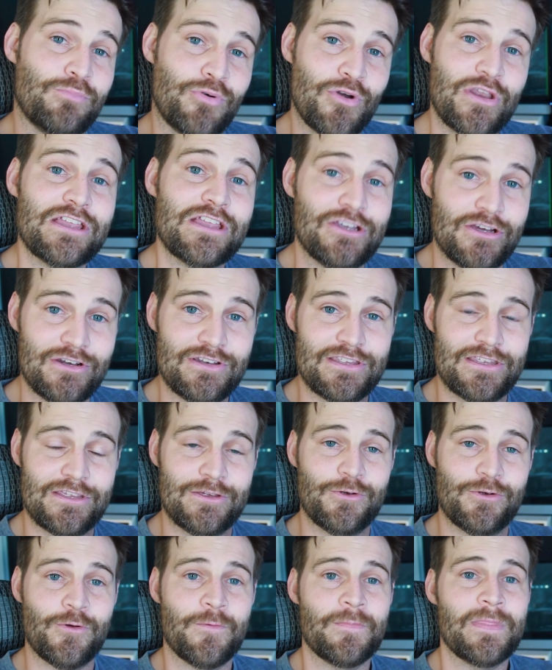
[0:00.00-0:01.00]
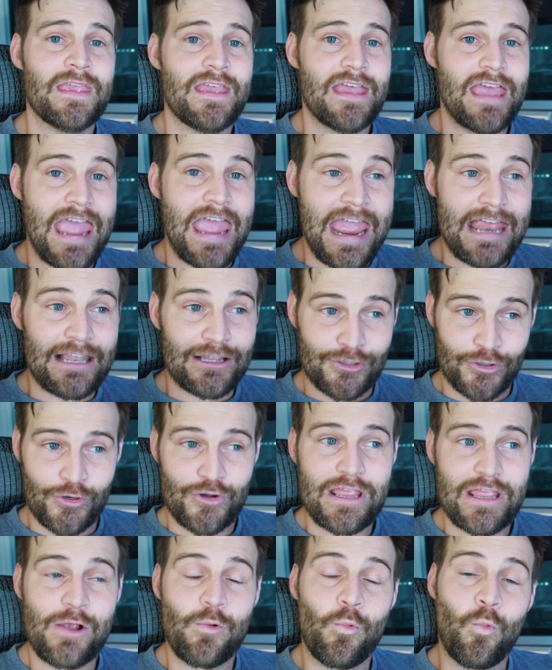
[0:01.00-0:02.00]
pretty good to you, and
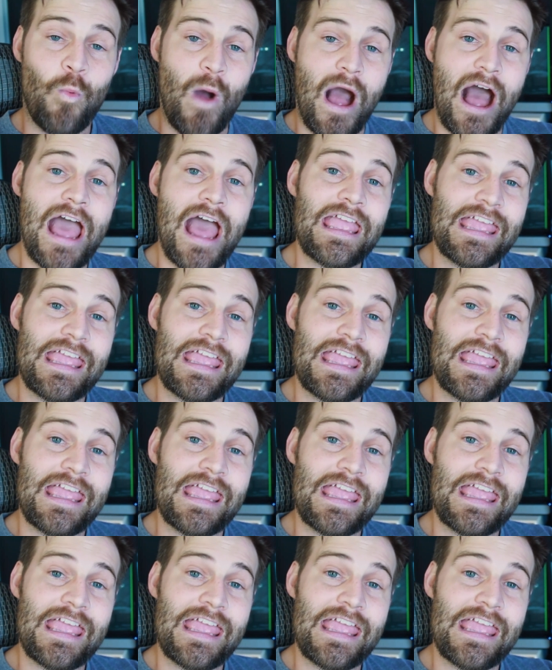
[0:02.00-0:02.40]
learning why